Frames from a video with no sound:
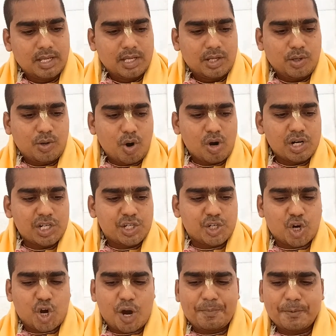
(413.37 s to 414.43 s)
Go and
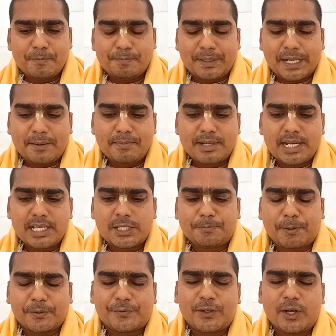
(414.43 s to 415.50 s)
stop Brahmanas
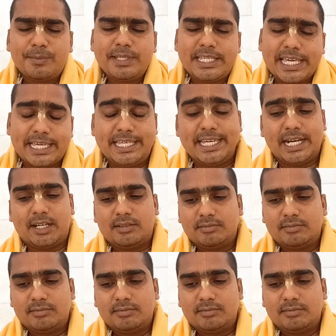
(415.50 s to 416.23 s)
performing yajna.